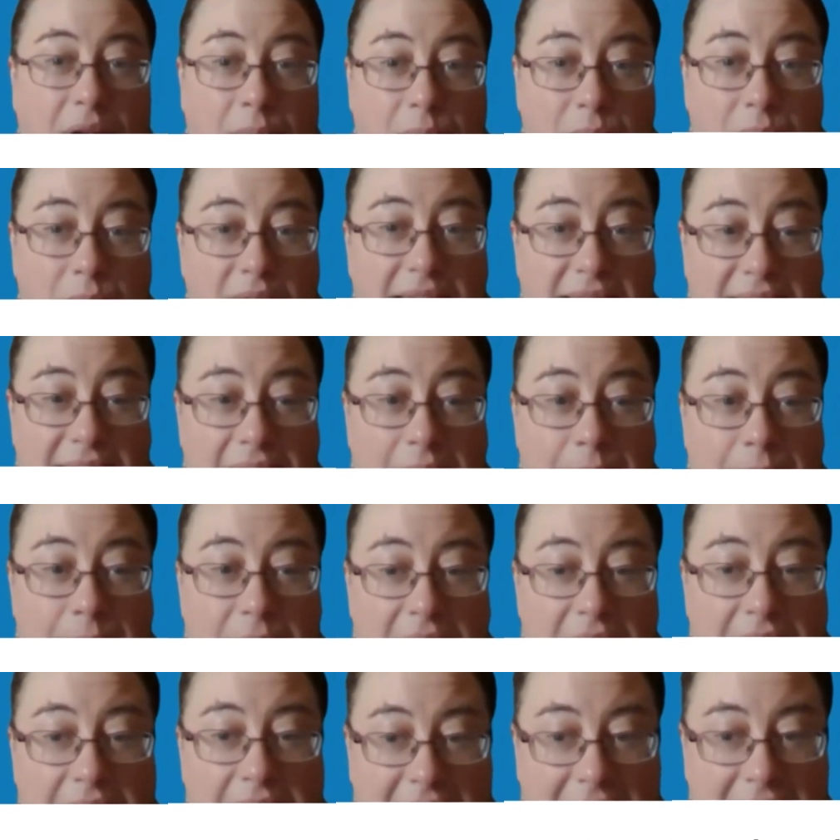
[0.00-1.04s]
up with the
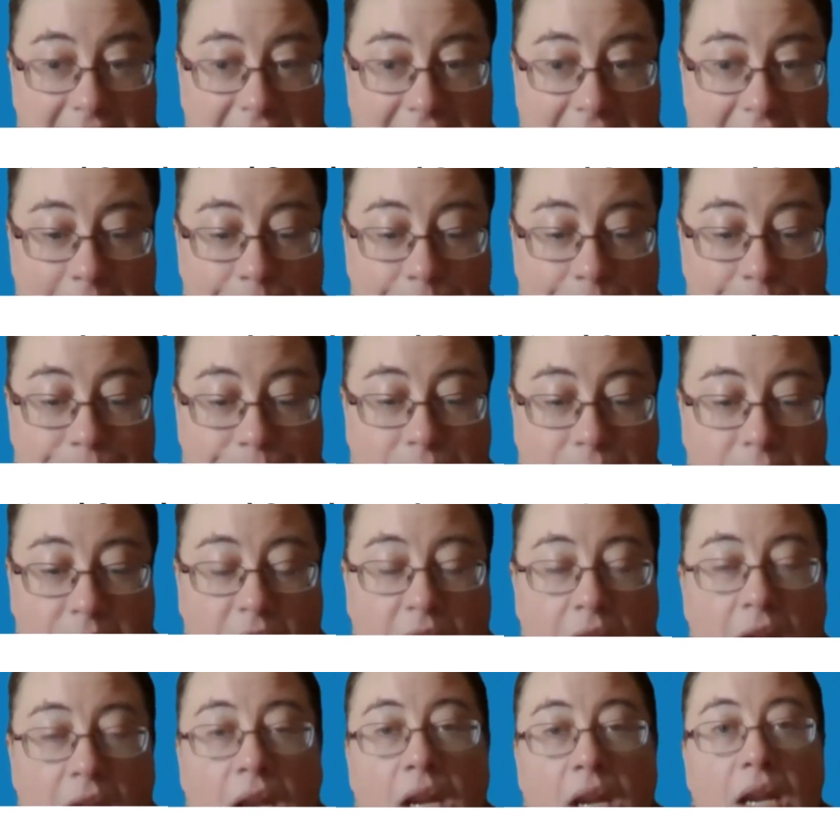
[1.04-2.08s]
CPD scheme.
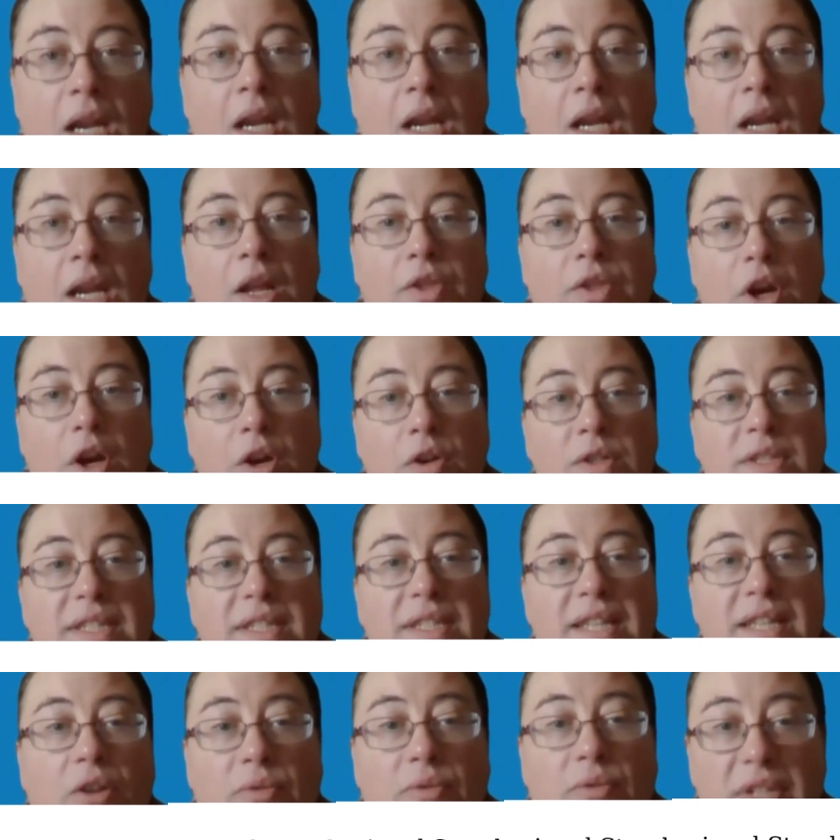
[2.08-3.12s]

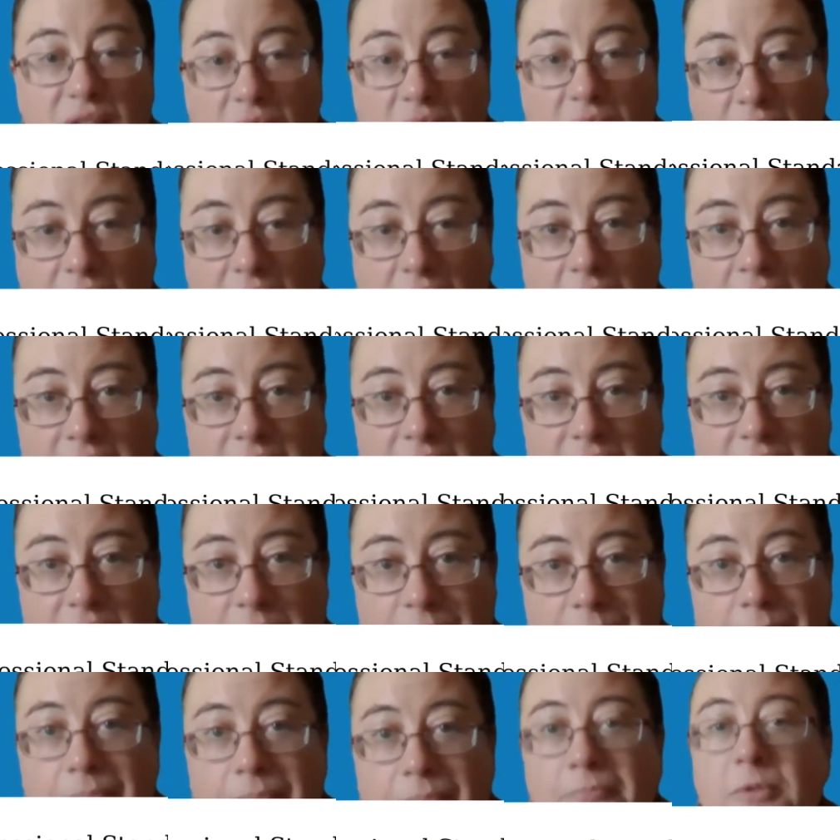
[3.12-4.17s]
Those that are retired,
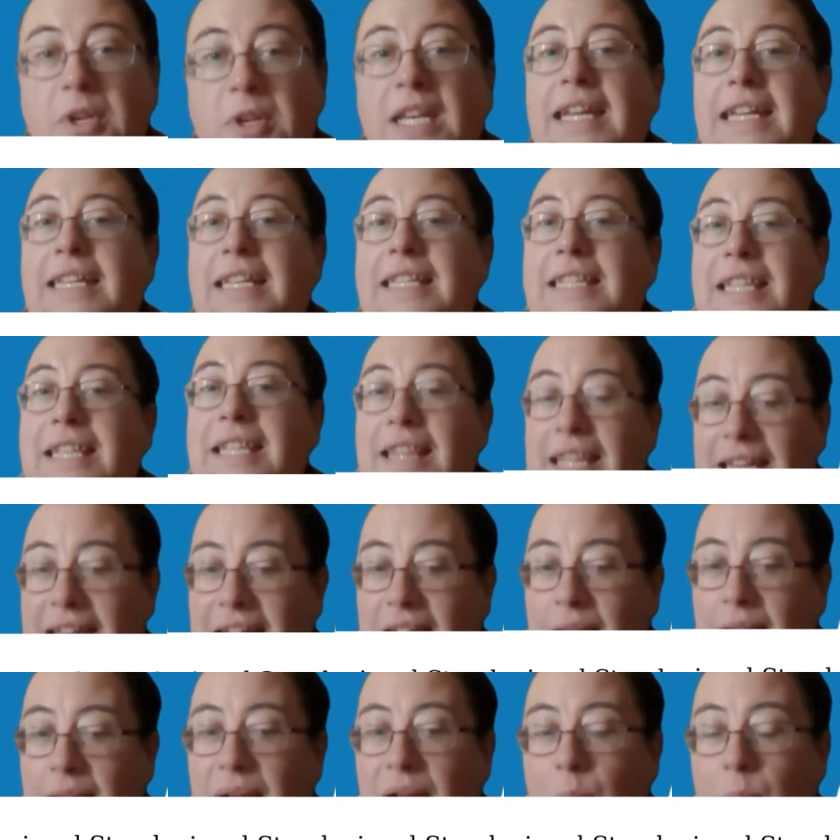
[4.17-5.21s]
you need to
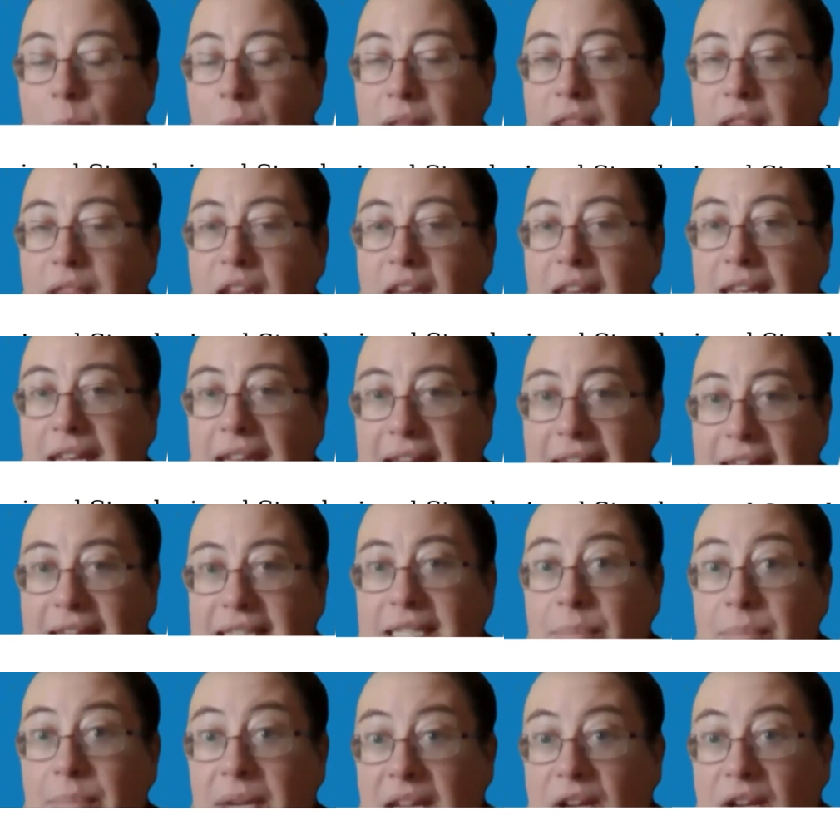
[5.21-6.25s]
think about whether you
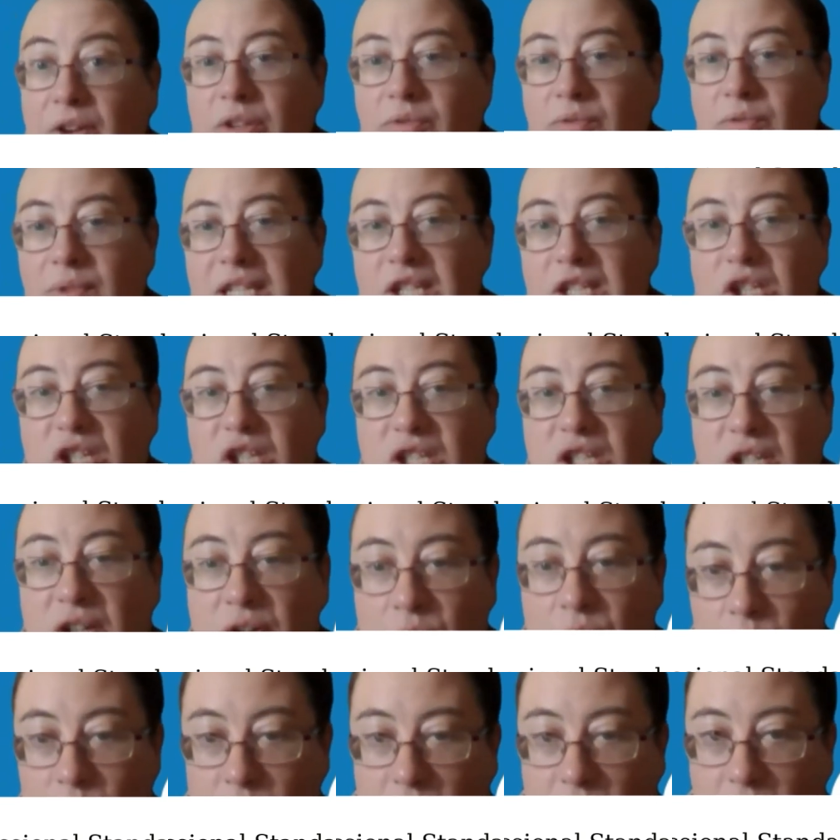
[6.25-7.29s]
need to be on the
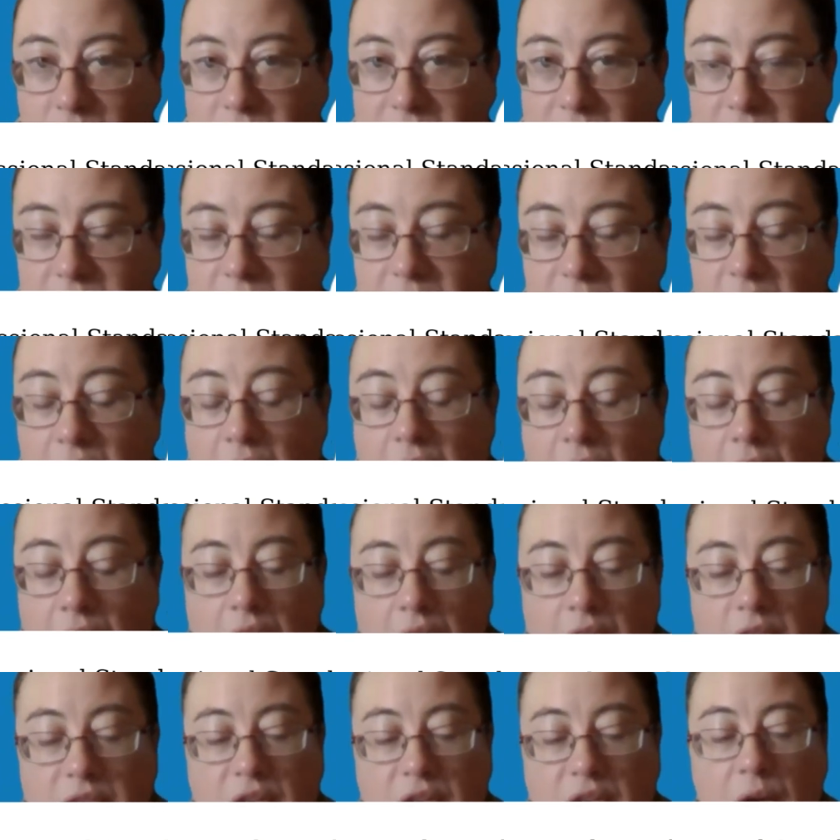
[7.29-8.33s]
register or not.
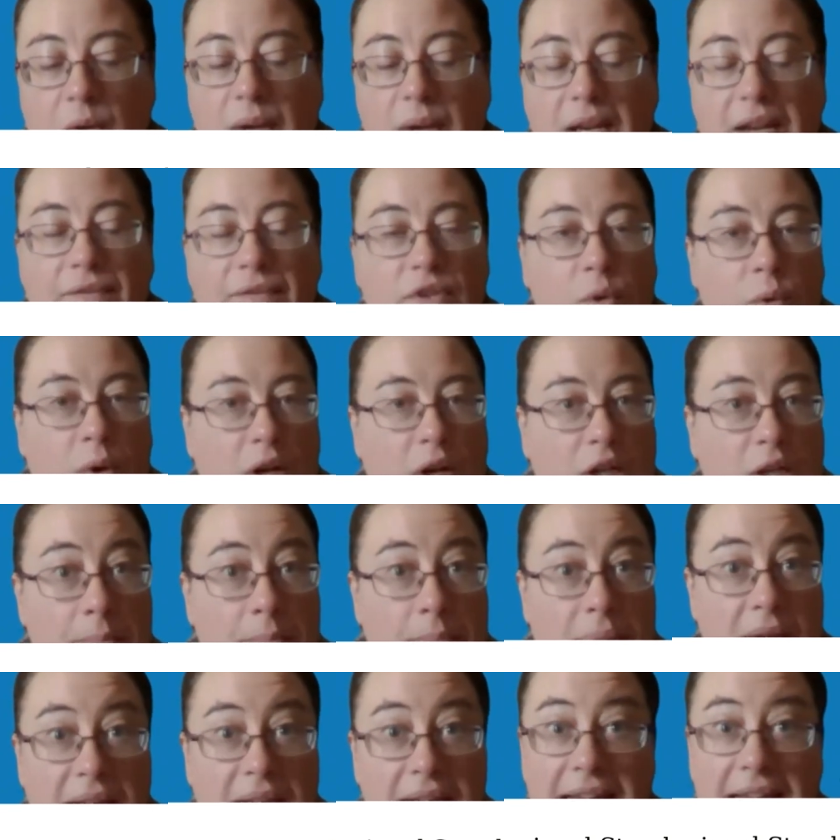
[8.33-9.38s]
So if you are
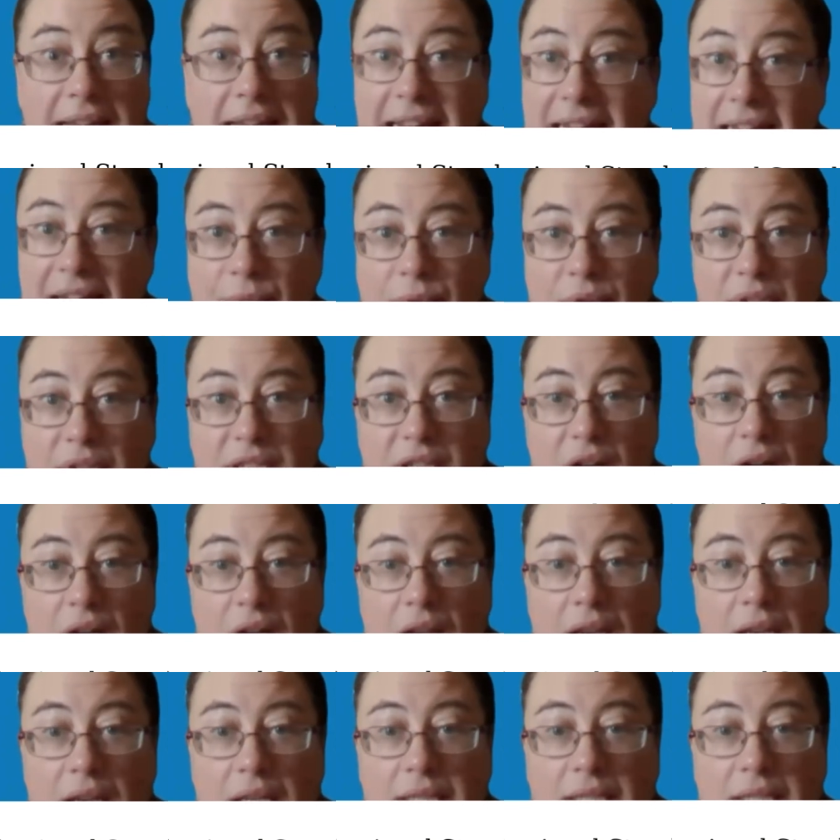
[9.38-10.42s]
completely
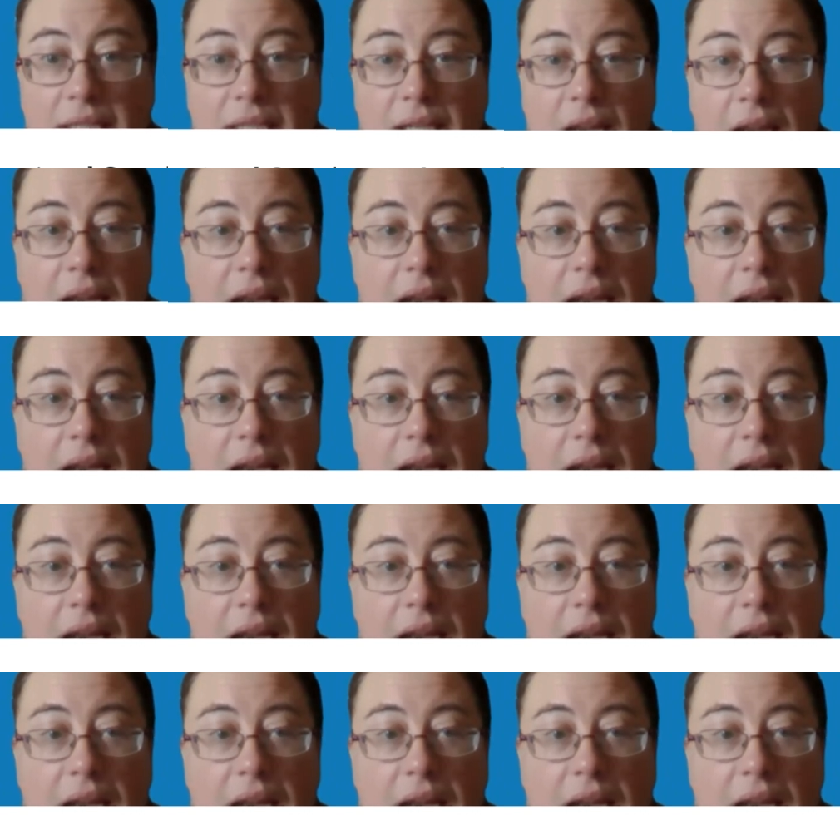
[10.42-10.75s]
retired